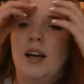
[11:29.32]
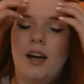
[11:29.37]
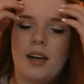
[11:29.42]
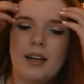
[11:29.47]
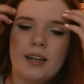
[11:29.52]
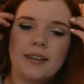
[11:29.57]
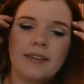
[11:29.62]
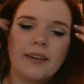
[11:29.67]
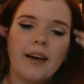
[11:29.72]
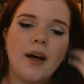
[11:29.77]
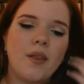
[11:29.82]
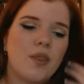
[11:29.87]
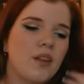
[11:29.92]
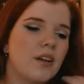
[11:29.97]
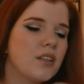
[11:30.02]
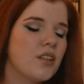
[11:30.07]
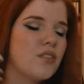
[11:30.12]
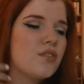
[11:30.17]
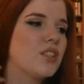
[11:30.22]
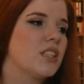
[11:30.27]
And now
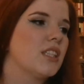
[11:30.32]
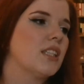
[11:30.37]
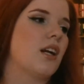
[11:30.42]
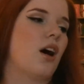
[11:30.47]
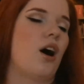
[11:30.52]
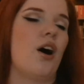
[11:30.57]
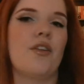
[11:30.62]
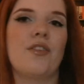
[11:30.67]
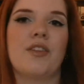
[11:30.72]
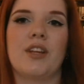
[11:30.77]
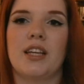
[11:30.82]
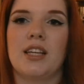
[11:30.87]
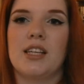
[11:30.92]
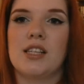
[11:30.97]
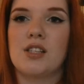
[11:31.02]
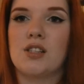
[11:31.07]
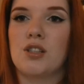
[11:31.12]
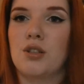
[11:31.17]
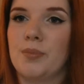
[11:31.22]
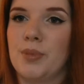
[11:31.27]
that you've seen all the
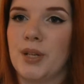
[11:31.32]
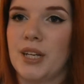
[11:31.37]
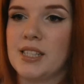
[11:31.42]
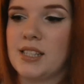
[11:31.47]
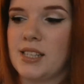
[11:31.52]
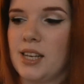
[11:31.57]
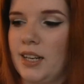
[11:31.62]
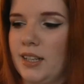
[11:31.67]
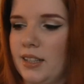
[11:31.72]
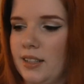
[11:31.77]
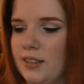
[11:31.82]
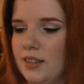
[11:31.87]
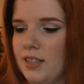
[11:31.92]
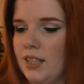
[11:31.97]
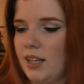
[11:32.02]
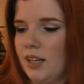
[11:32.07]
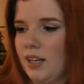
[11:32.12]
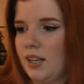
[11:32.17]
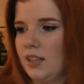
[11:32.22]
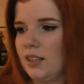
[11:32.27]
super exciting
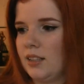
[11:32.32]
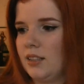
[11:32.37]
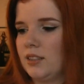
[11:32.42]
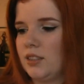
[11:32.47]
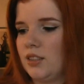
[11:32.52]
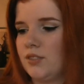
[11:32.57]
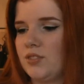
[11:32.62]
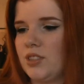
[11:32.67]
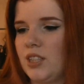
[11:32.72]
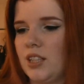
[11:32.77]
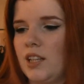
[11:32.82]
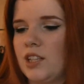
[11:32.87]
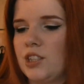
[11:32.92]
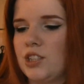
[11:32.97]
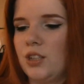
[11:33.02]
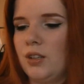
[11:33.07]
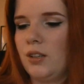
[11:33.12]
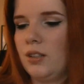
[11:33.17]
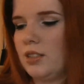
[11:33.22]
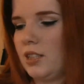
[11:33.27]
things, you've seen the
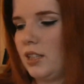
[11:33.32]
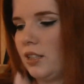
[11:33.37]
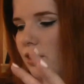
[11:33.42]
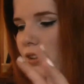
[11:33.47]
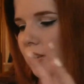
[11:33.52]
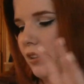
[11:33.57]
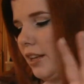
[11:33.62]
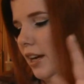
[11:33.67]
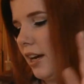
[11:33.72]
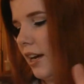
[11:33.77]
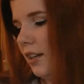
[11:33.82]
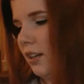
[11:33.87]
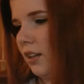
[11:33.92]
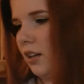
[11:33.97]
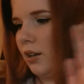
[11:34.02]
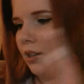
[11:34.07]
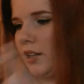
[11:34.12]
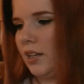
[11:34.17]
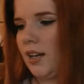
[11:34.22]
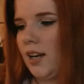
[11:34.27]
shoes, and you're like,
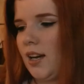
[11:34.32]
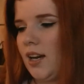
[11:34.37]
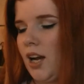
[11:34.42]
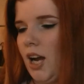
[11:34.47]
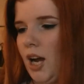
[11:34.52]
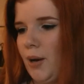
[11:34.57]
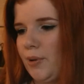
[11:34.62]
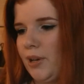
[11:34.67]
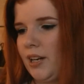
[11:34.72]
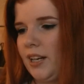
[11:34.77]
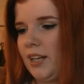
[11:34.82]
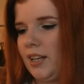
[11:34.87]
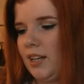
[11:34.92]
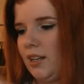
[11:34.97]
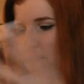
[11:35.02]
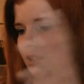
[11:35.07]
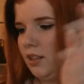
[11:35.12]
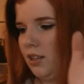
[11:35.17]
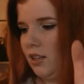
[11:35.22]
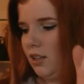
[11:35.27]
okay,
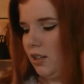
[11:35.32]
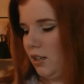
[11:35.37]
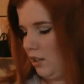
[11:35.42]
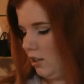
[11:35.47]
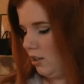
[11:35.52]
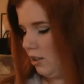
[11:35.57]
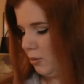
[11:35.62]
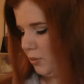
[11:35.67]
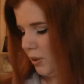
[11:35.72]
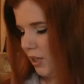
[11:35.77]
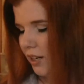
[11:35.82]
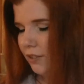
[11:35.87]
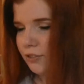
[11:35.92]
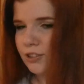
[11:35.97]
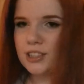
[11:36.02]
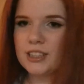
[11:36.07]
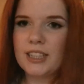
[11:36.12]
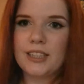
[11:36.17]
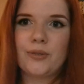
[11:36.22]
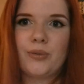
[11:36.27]
ready.
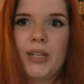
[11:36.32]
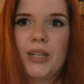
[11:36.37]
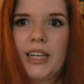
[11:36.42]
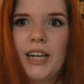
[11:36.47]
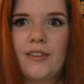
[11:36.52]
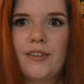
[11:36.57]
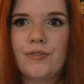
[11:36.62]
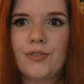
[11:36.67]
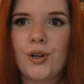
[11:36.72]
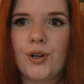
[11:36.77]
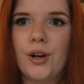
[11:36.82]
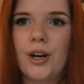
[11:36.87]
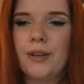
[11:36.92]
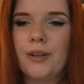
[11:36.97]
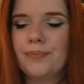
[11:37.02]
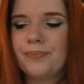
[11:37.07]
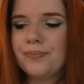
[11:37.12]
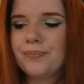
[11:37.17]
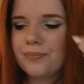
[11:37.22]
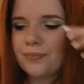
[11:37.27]
whatever, that's what I came
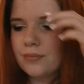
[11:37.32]
for.